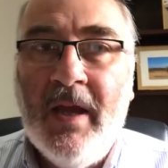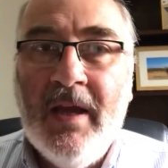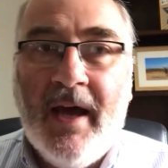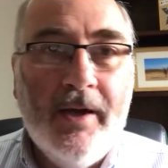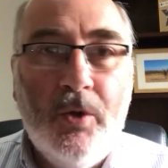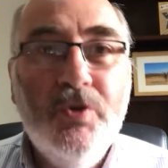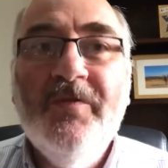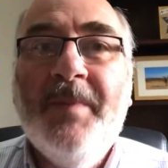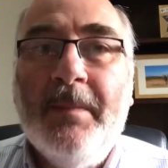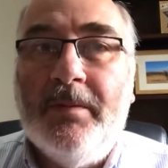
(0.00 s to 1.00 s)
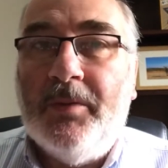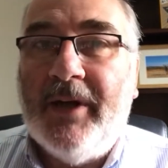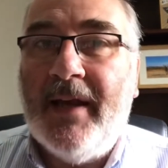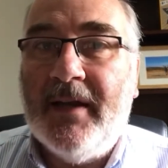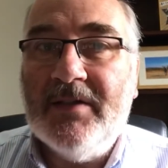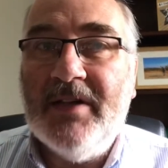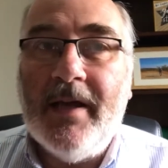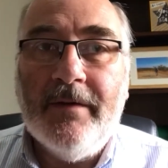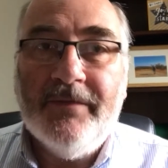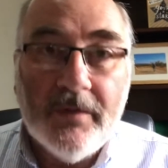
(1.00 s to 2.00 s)
and loads of people were getting
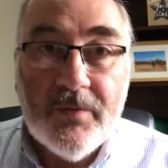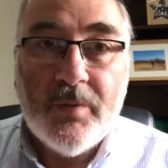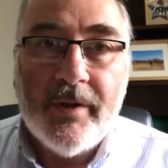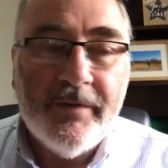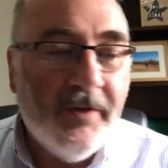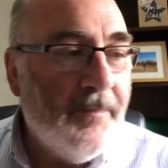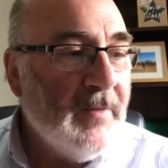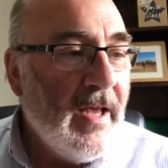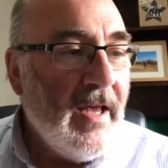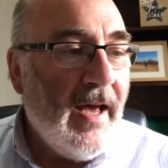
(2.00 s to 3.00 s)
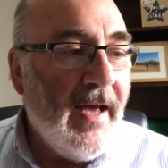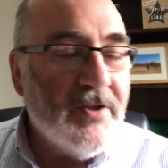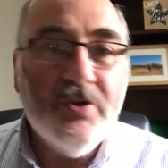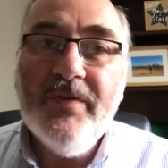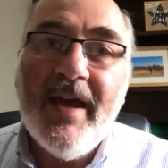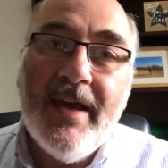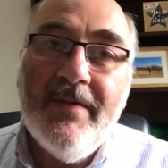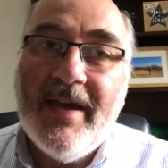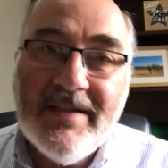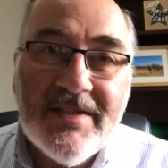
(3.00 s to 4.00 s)
saved. It was wonderful. So
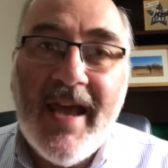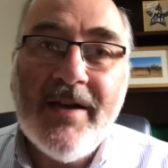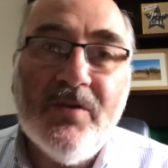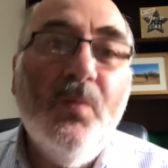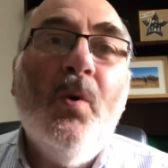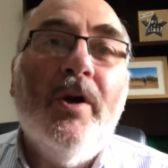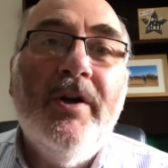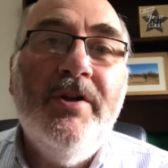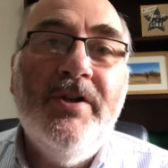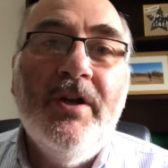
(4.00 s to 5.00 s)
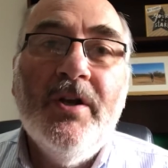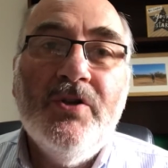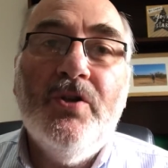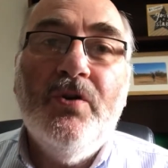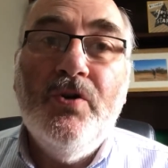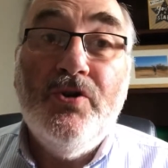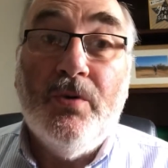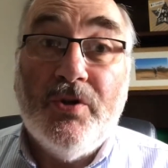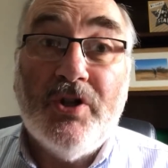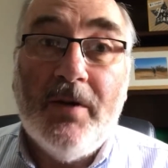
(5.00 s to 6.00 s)
they sent word to
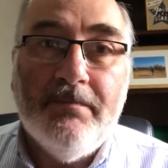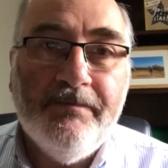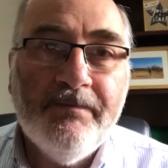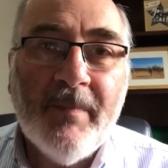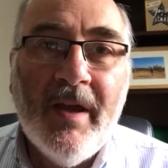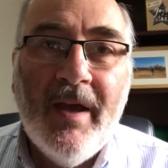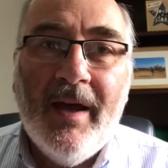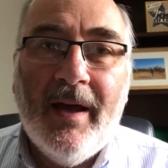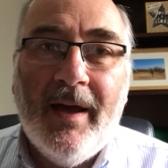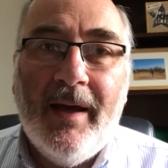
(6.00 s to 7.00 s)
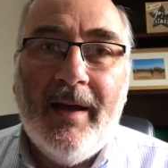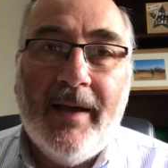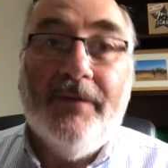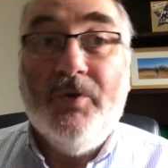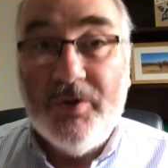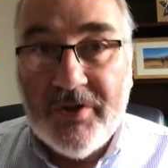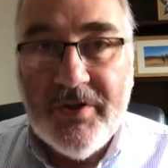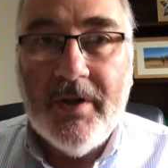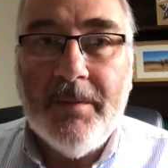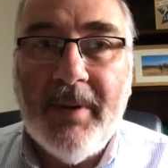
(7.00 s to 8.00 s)
Jerusalem, and of course
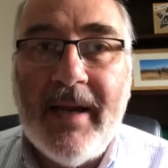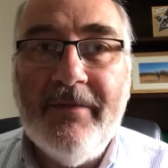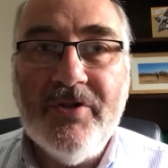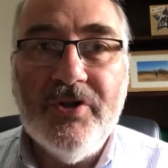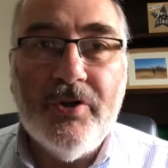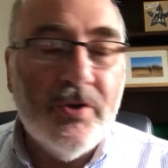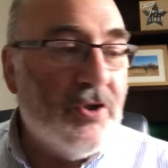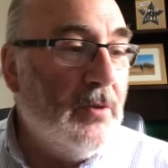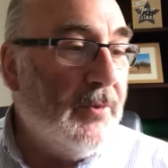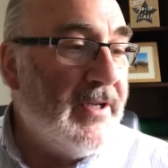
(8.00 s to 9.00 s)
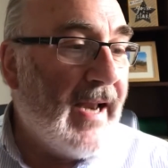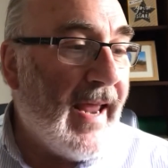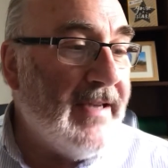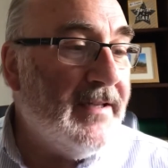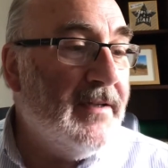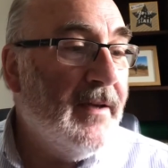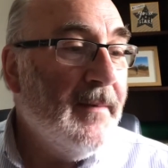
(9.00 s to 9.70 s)
the believers in Jerusalem were delighted.